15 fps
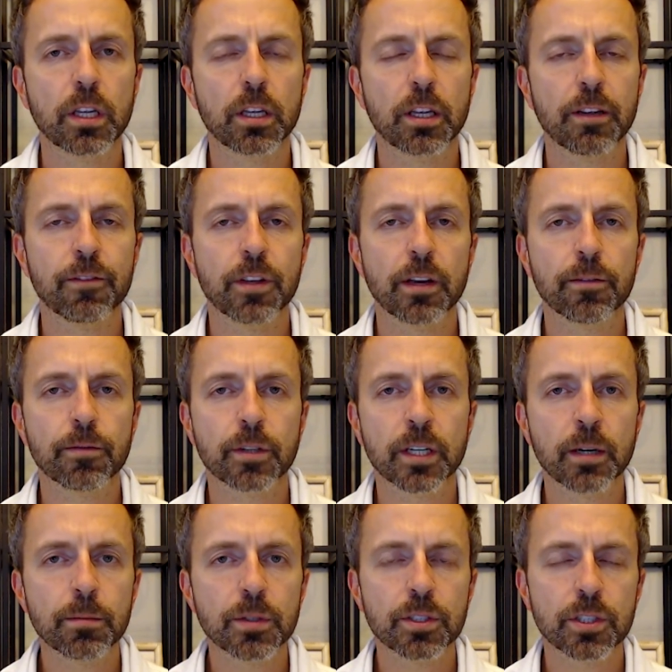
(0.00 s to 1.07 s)
if you have
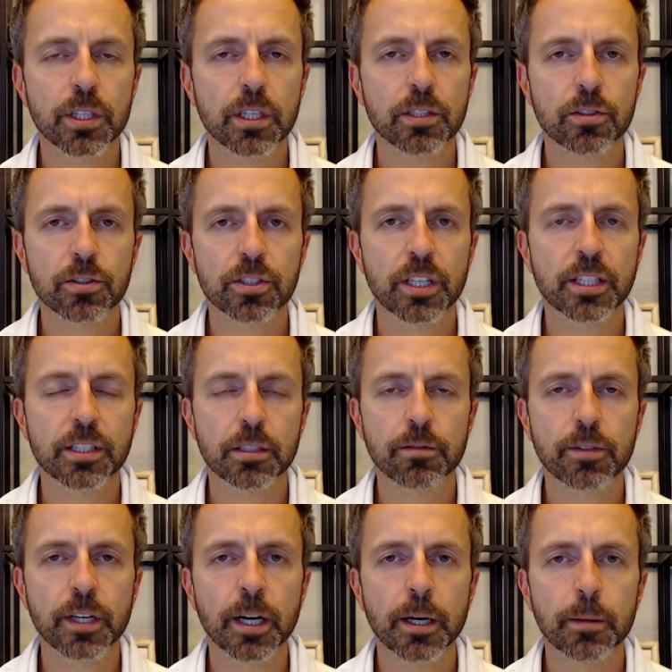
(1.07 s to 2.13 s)
gum disease or sensitive
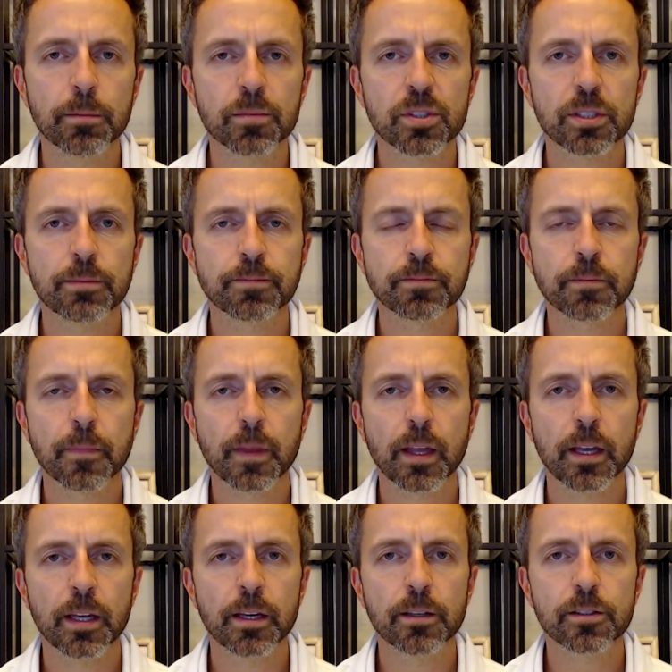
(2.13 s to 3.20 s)
gums
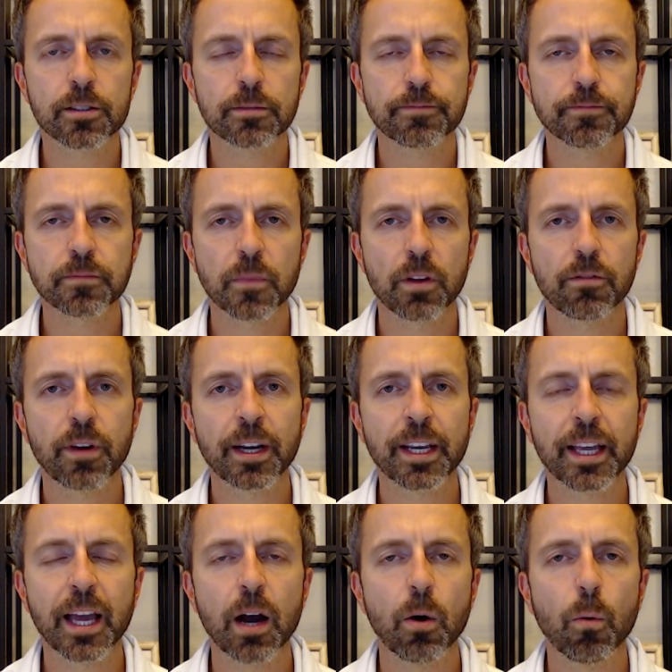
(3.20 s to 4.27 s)
is
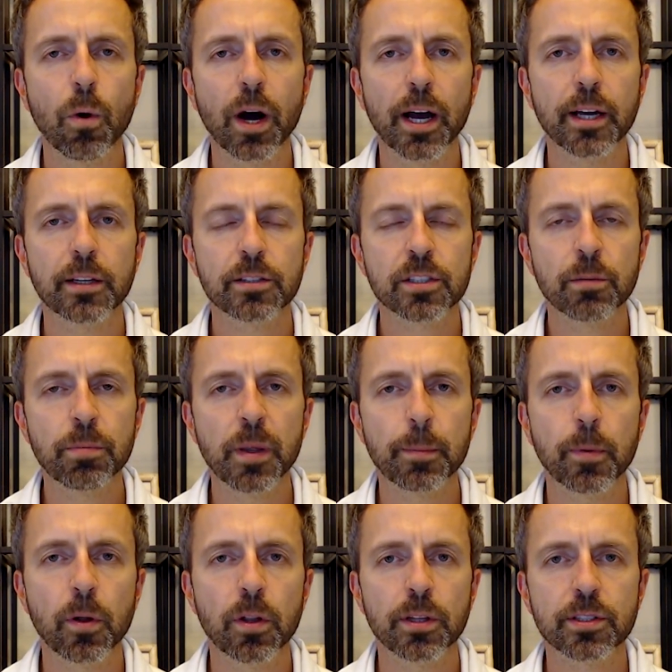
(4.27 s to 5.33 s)
finding out why. Some
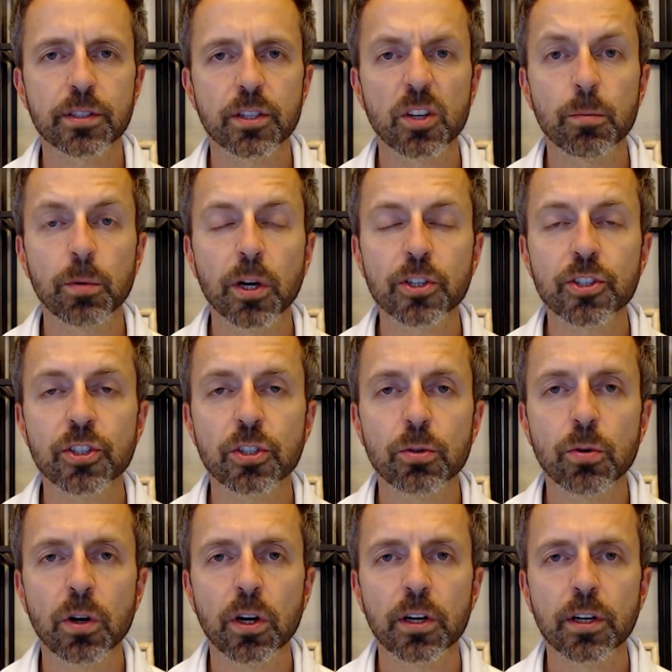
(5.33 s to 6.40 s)
people, it's they're brushing too
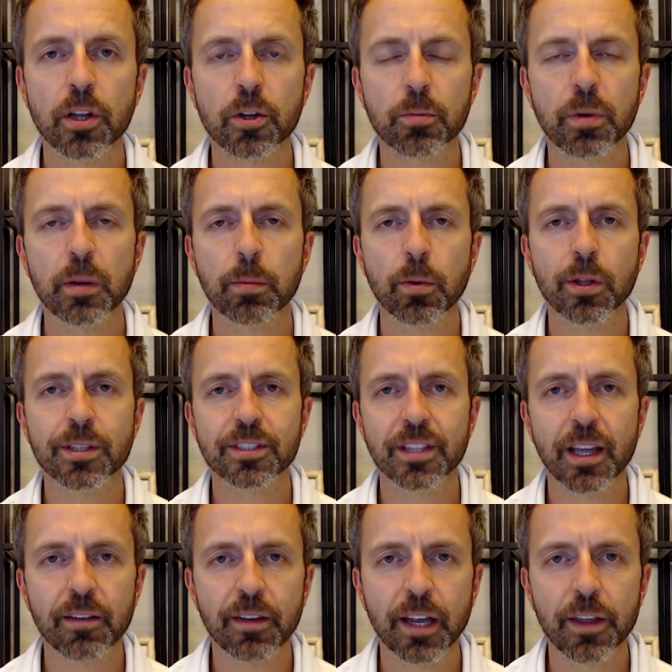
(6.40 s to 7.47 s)
hard. Other people, it's they
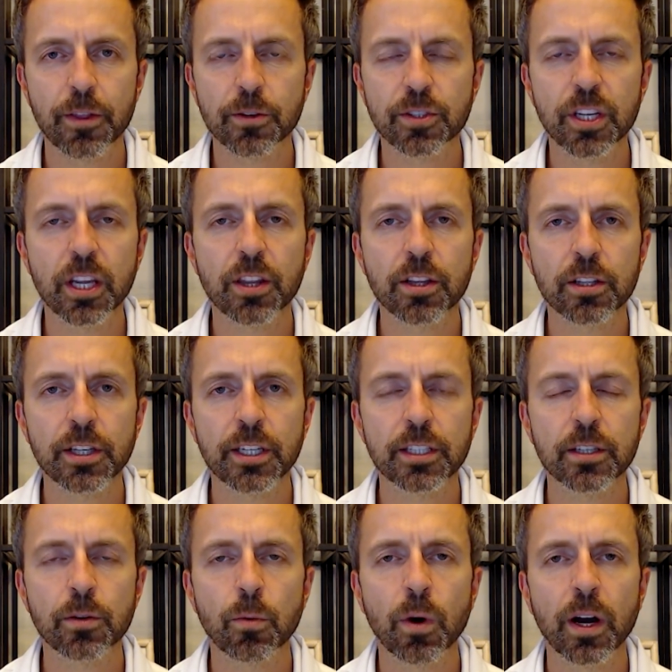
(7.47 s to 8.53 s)
haven't had their teeth cleaned
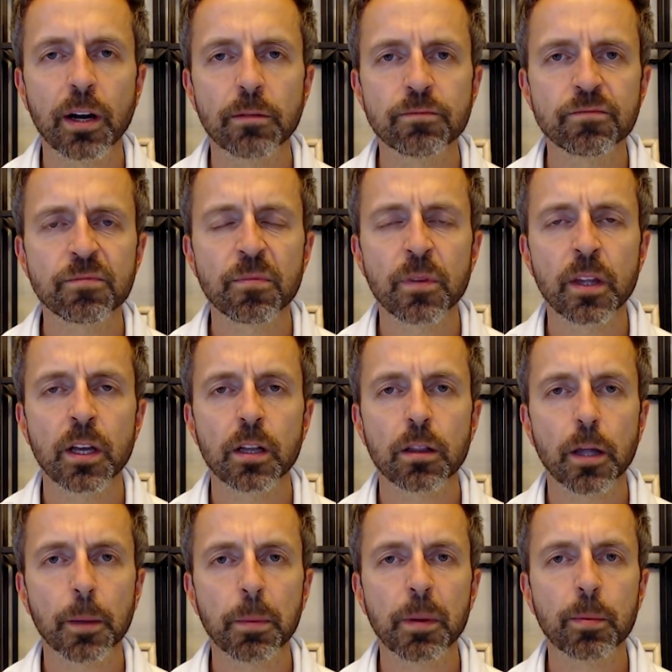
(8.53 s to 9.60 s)
in a while. A
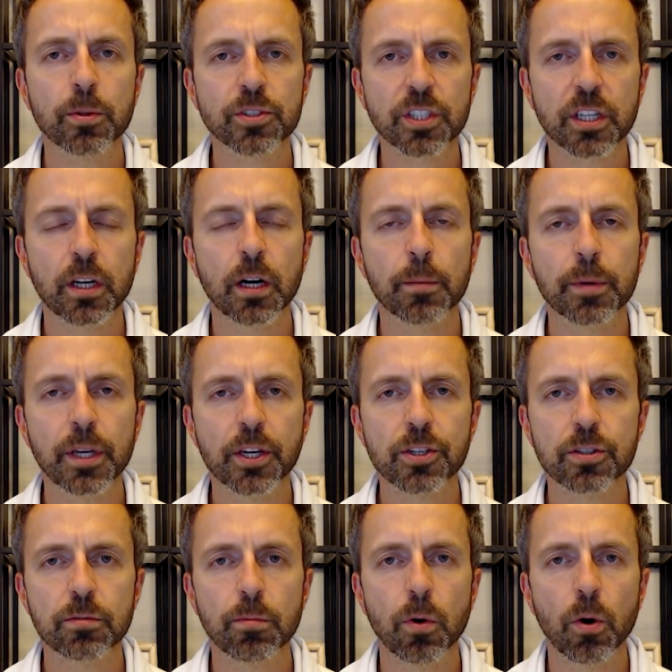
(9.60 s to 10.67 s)
lot of people, it's a
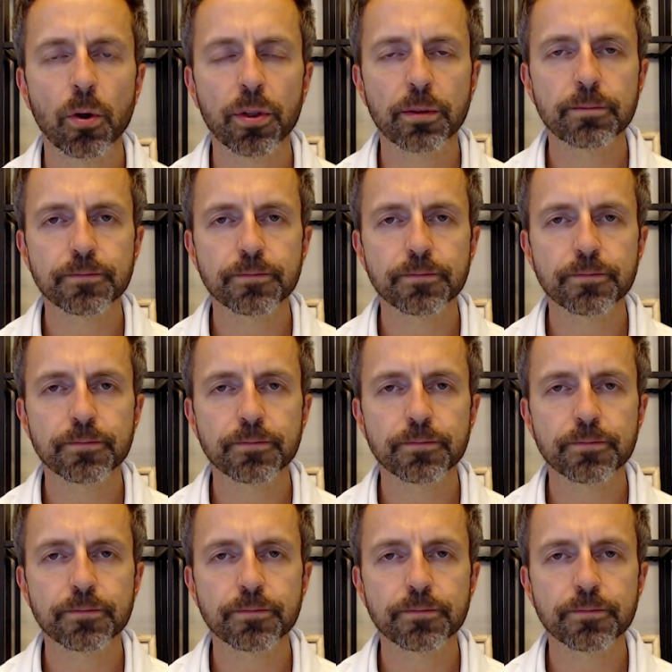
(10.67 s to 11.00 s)
combination of both.